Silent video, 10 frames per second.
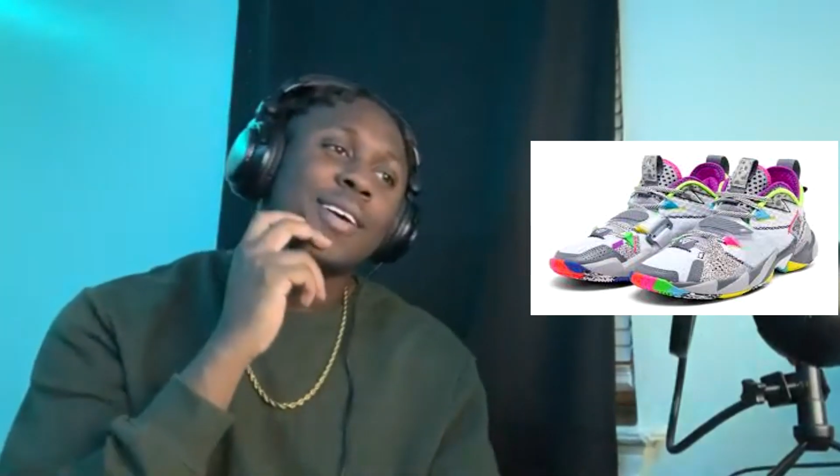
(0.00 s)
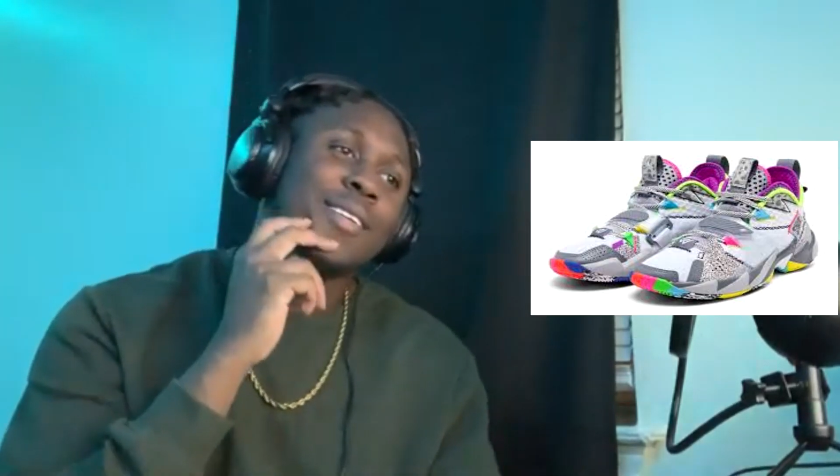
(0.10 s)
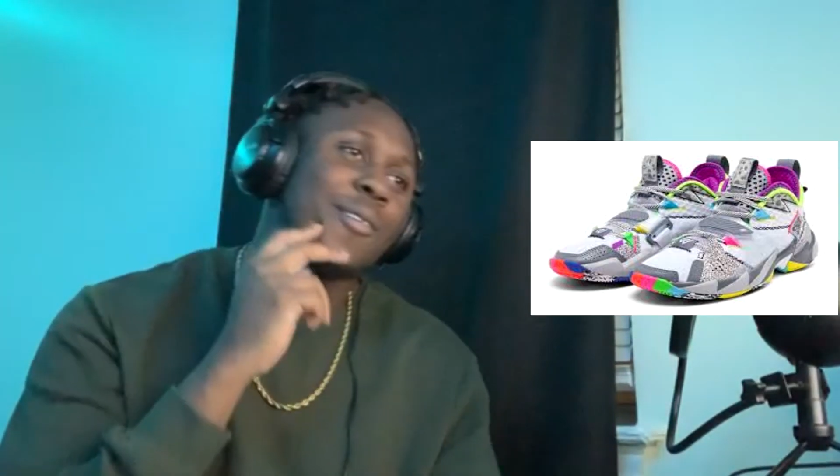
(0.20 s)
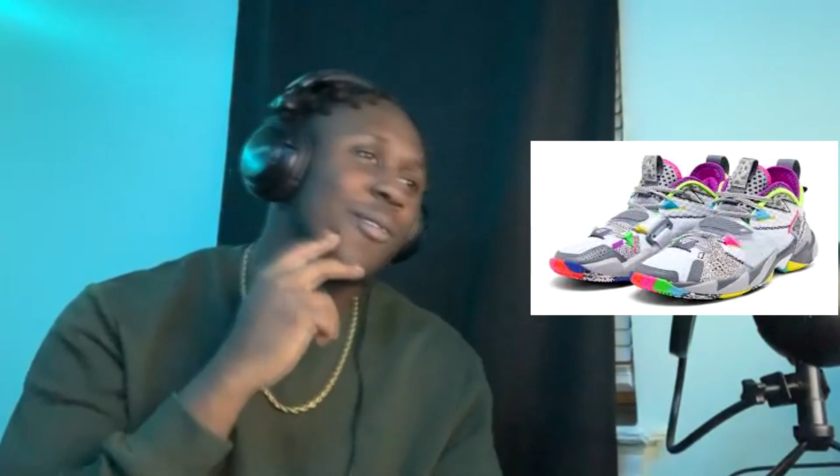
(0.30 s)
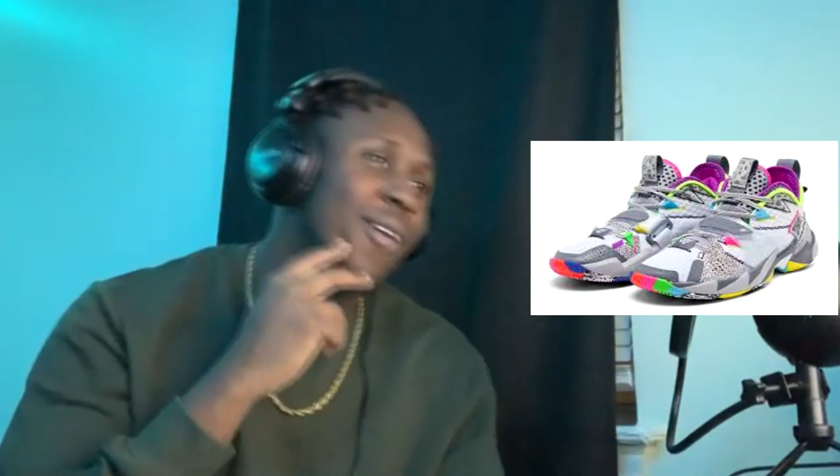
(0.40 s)

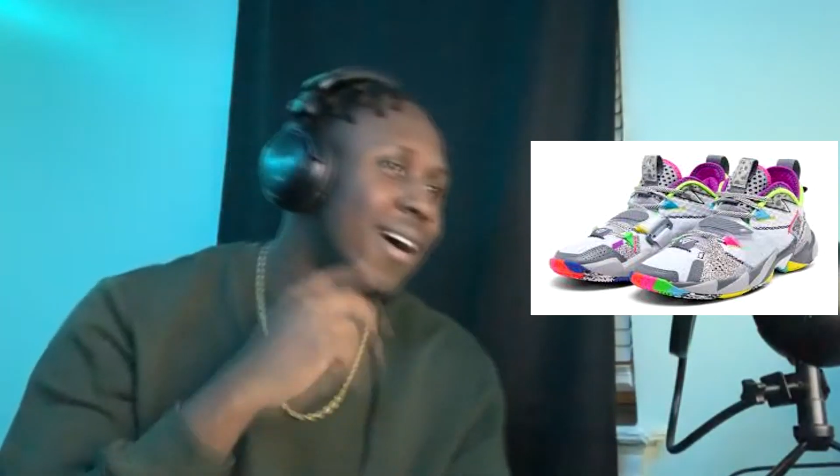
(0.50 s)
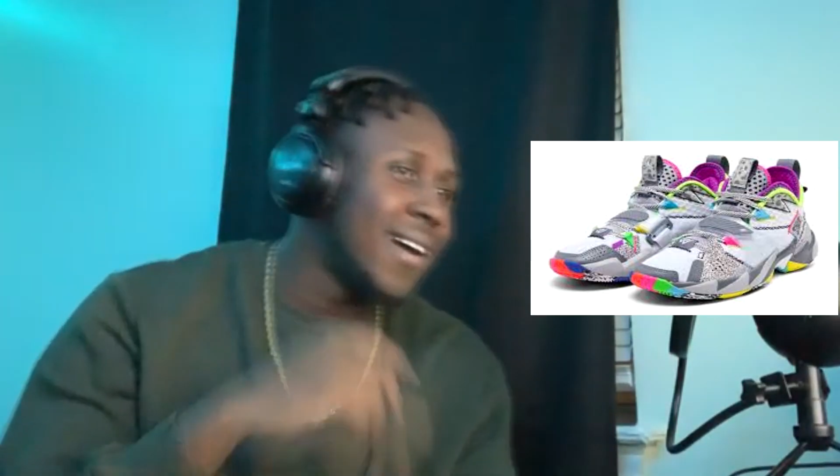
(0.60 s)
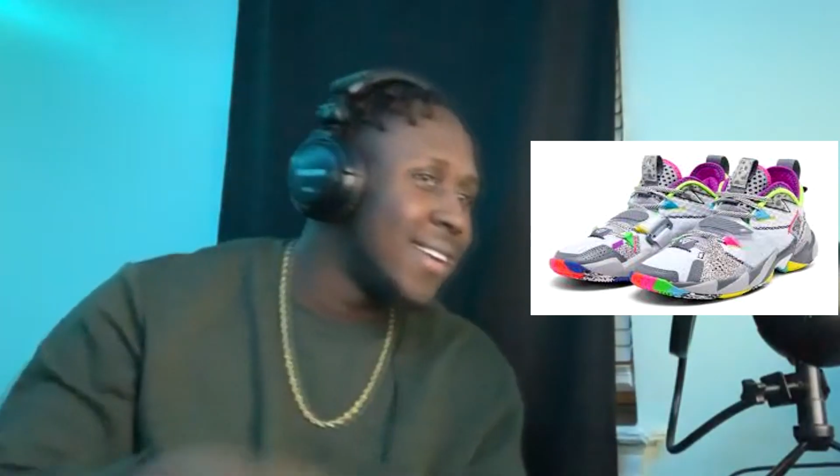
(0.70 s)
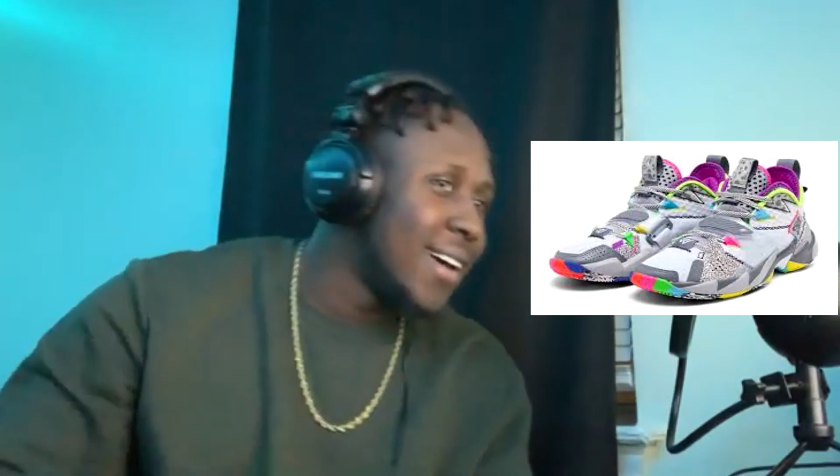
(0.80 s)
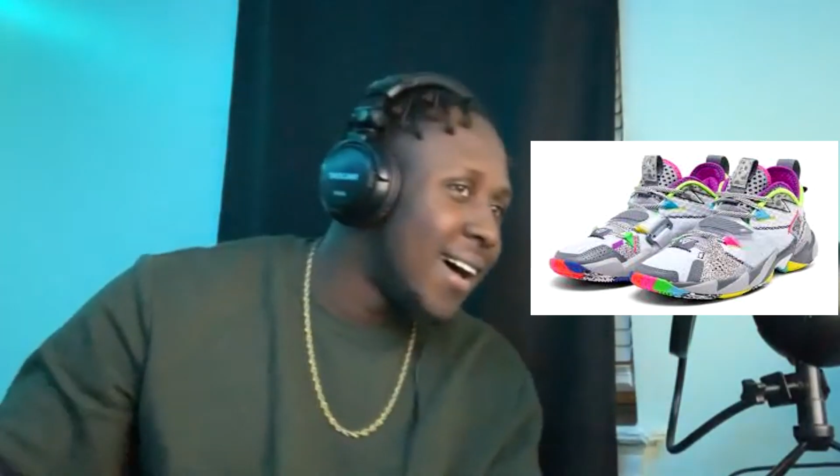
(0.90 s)
the
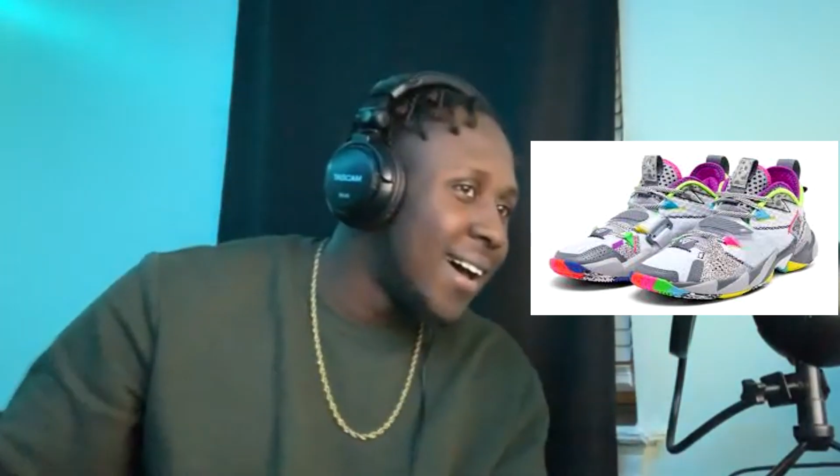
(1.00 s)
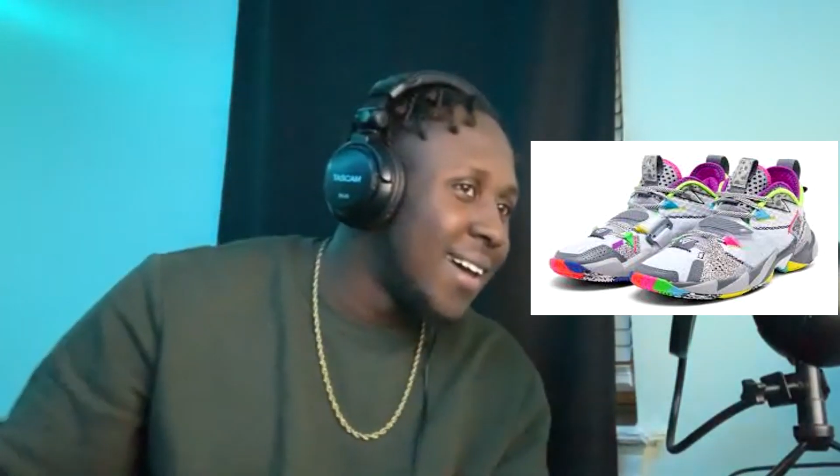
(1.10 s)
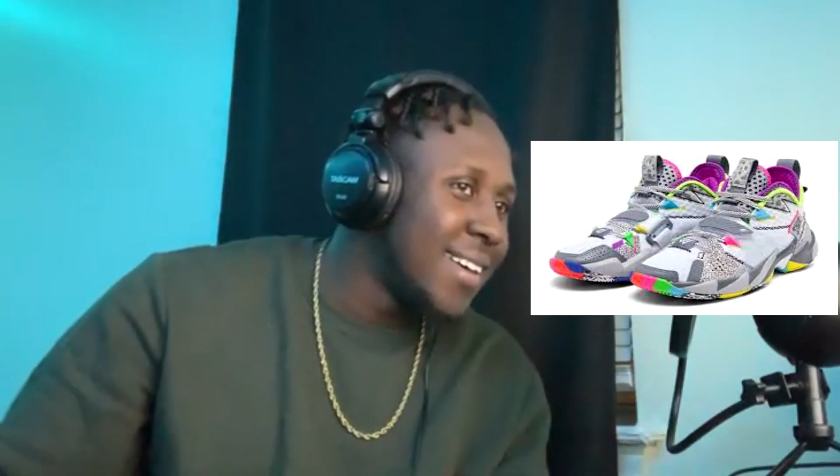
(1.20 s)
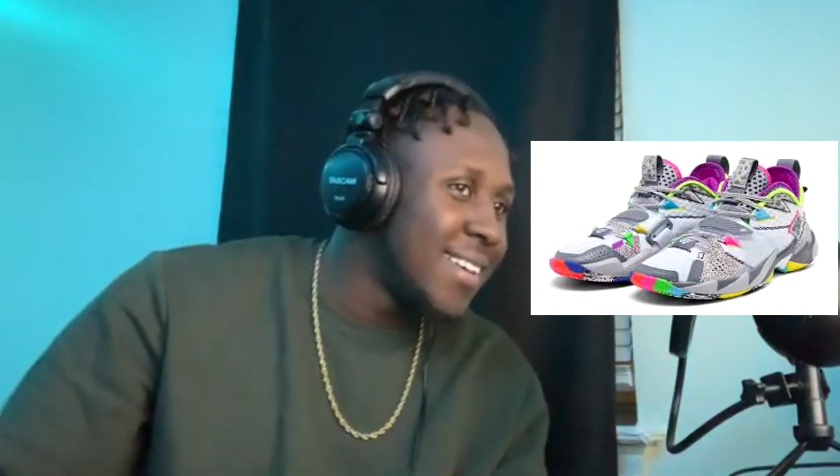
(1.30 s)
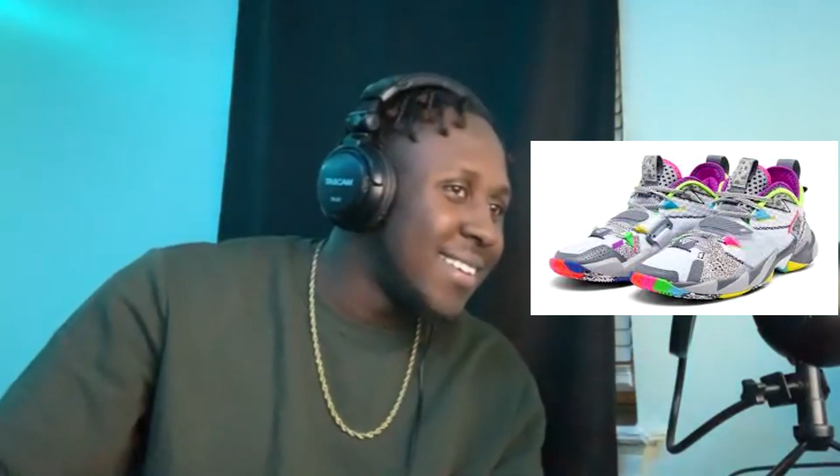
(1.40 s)
Why
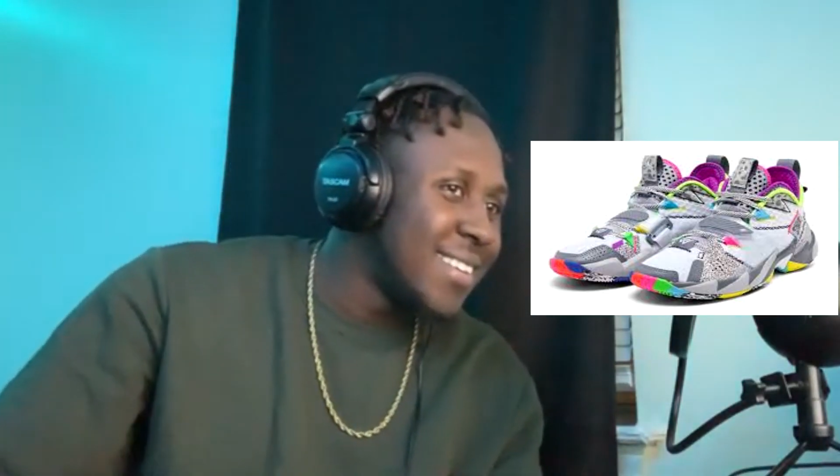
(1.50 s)
Not